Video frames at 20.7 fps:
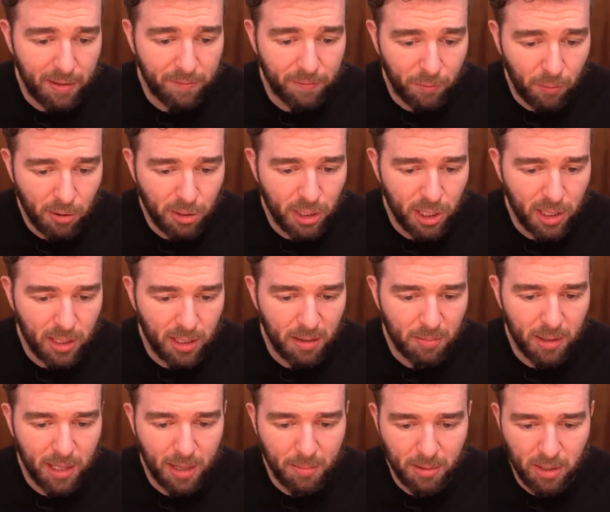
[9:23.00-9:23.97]
fortunately,
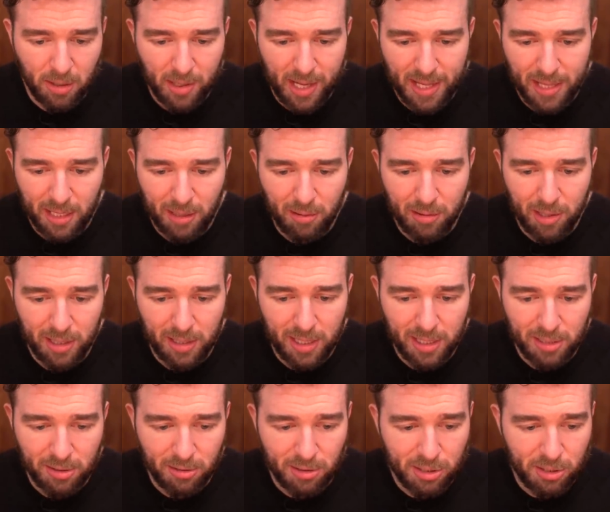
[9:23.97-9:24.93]
but I'm glad that you think
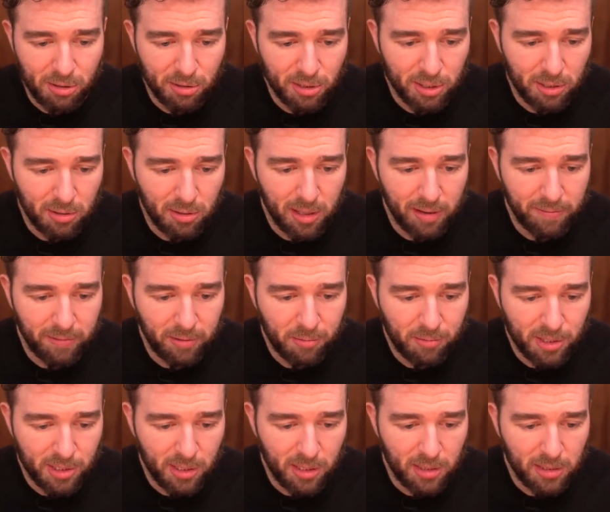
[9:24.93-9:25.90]
these are surgical level
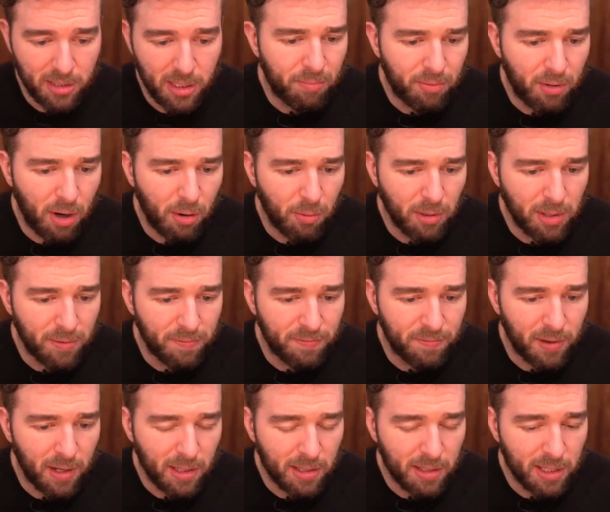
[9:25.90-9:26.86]
results. Bro, what the
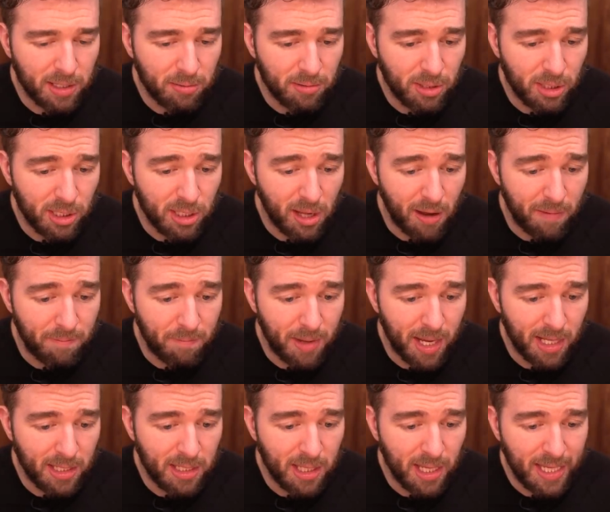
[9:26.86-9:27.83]
fuck? This was just off
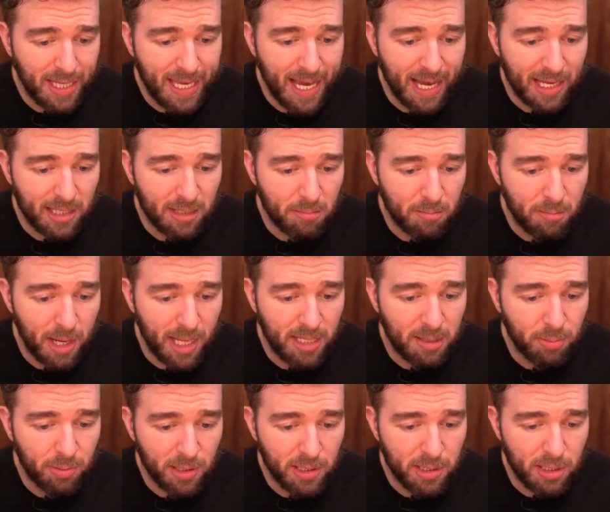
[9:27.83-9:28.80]
meds? Yes,
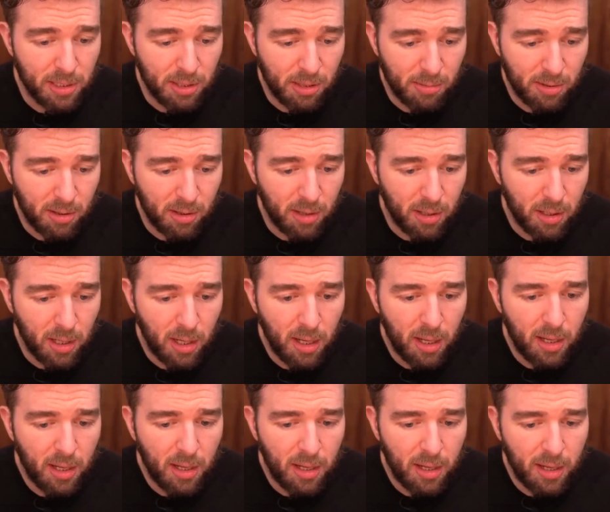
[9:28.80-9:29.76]
meds plus dermal.
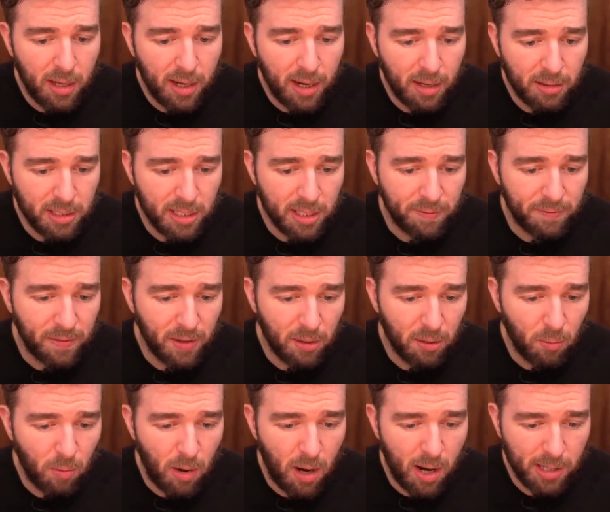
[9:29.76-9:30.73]
How does it feel
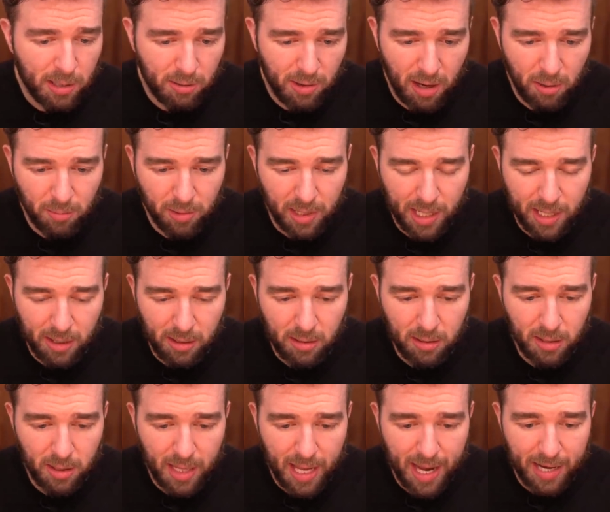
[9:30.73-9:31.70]
to walk around with
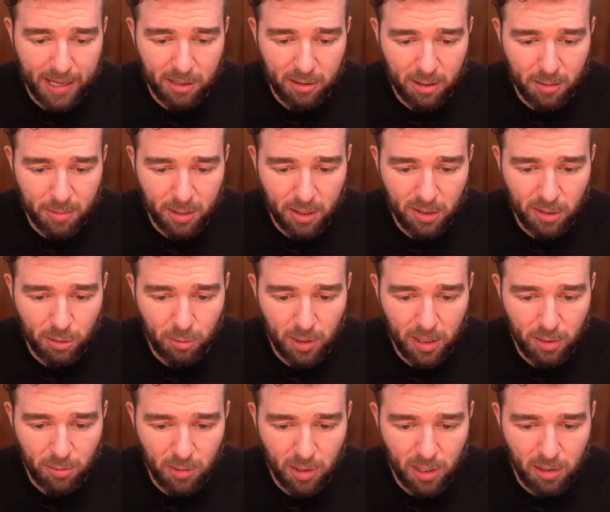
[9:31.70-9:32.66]
that hair compared to
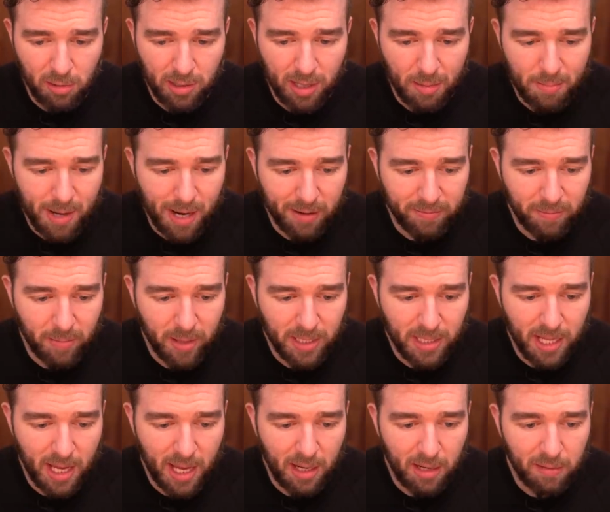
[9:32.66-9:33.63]
2020? You came back from the
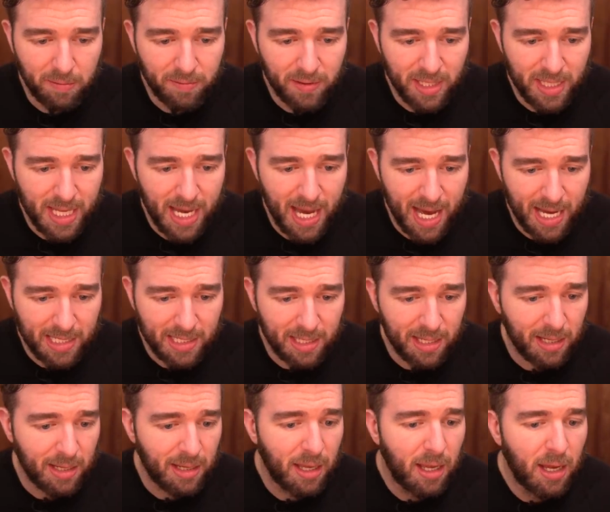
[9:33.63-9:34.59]
dead.
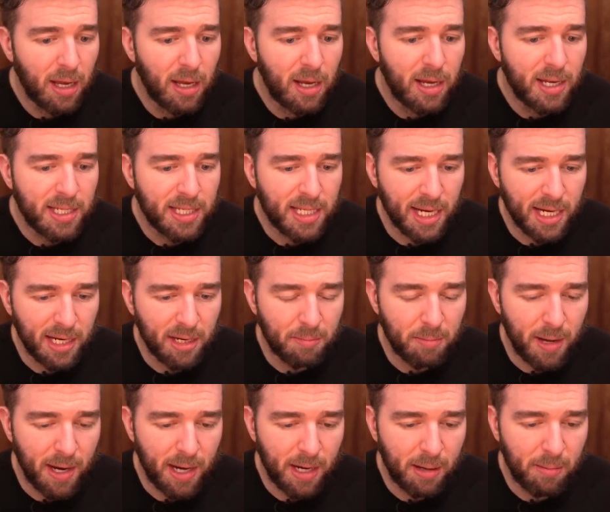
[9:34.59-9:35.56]
Fantastic. Second